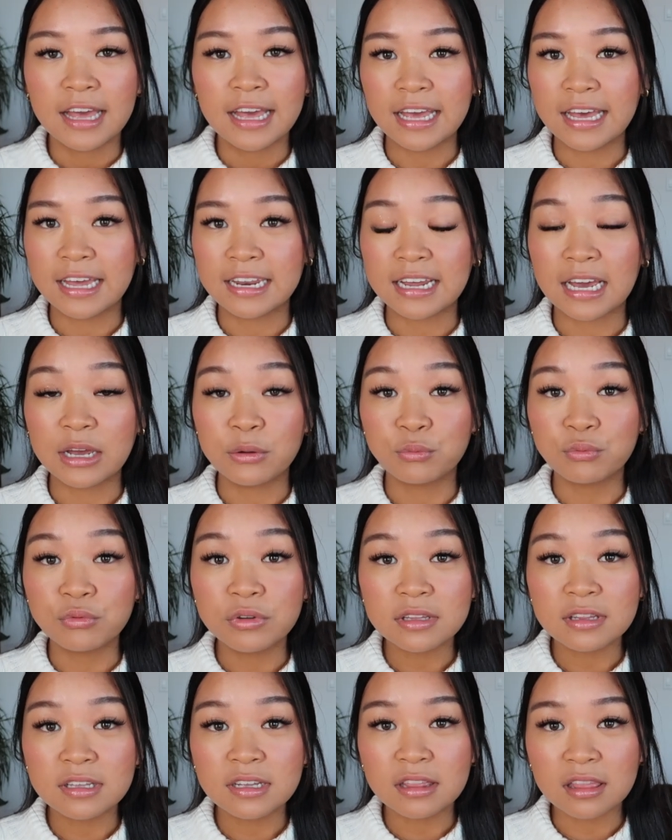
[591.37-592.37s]
And I
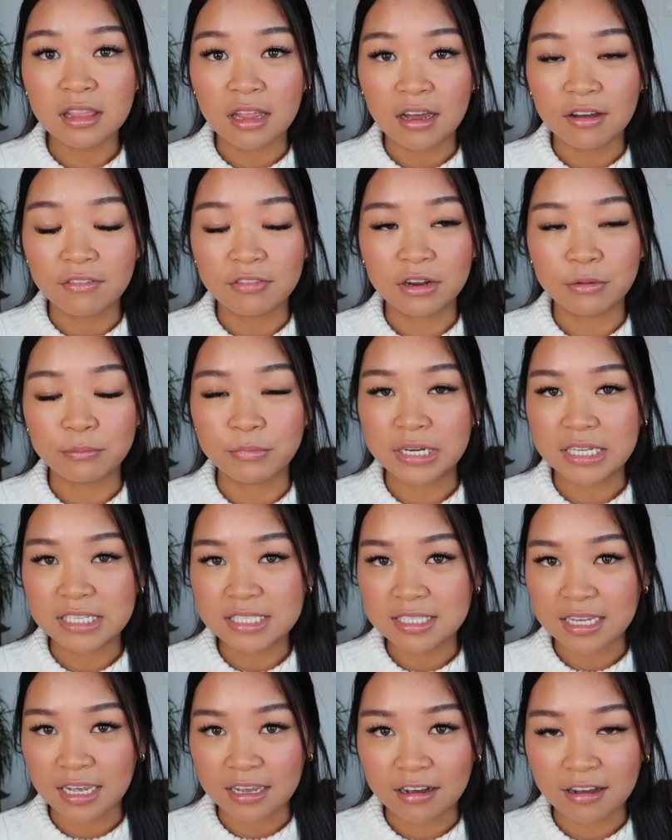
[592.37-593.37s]
really love their mini
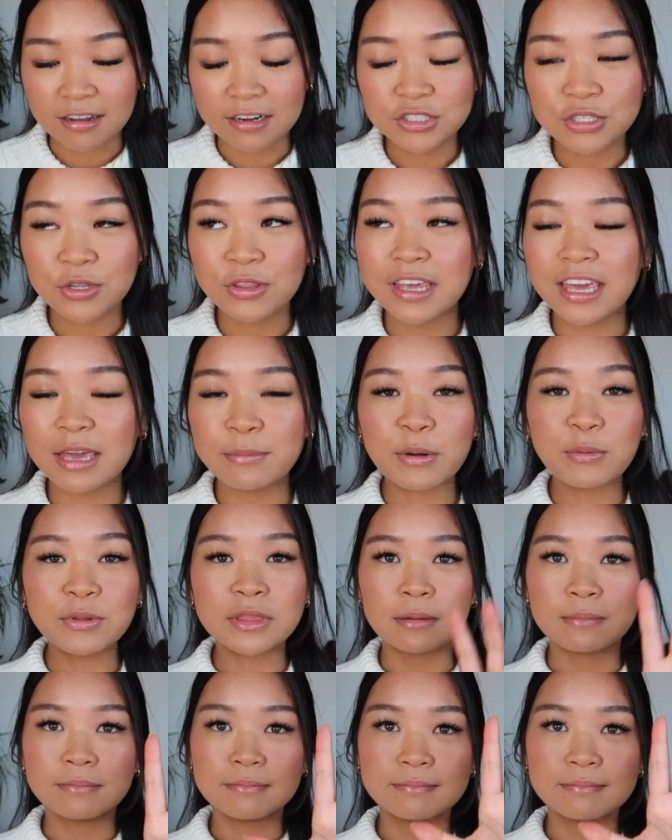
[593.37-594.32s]
Saigon. So they came out